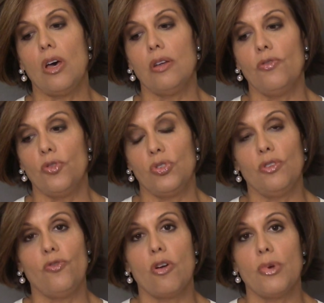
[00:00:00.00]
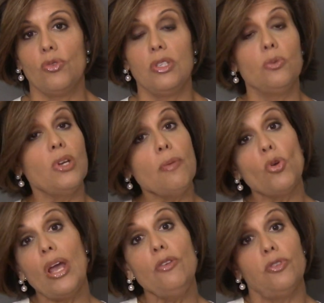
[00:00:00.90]
on first and foremost is what
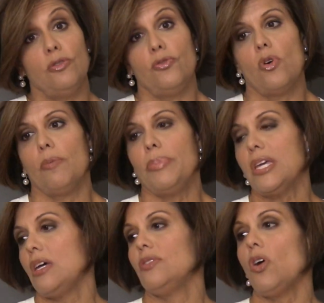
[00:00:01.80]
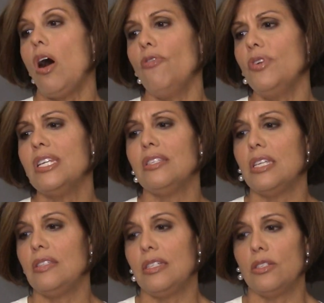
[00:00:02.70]
I'm grateful for, because often it's
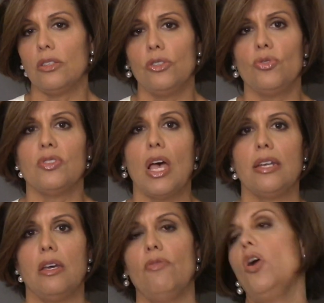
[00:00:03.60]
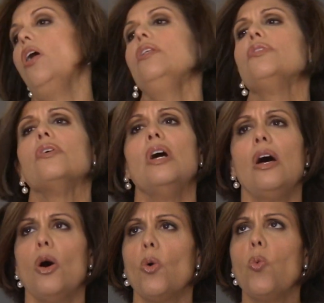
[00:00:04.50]
easy to lose sight of all the
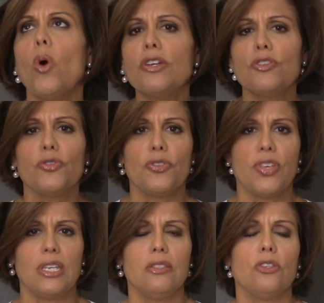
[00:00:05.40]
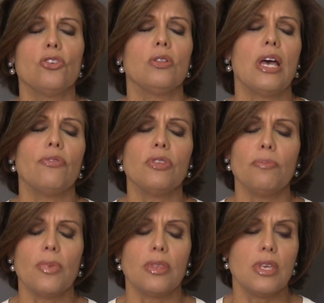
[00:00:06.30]
wonderful things in your life,
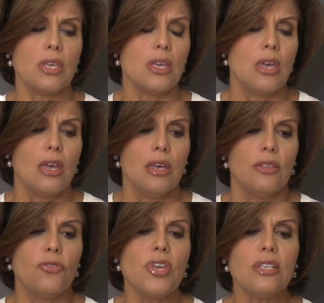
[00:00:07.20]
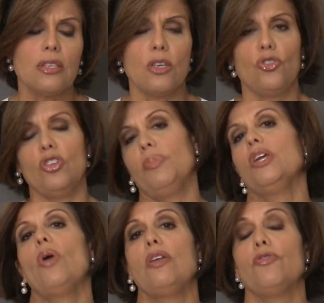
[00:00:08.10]
the things that you should
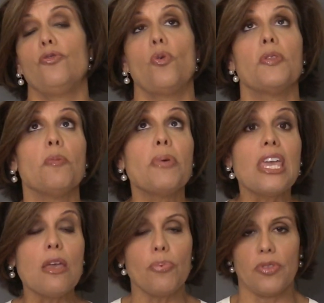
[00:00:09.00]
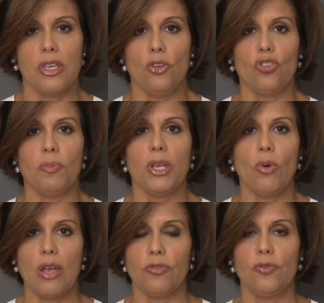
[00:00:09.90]
be grateful for and the people that you should be
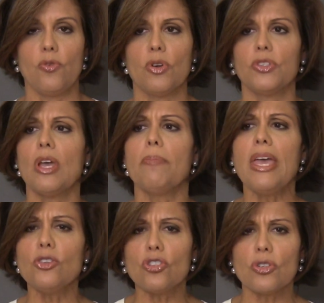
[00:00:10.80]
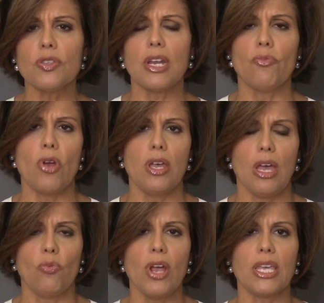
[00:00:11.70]
grateful for. So I make sure that
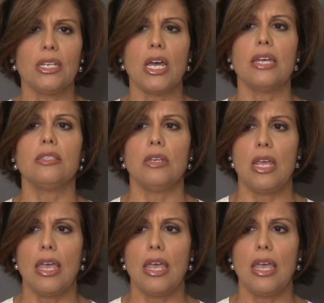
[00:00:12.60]
I recognize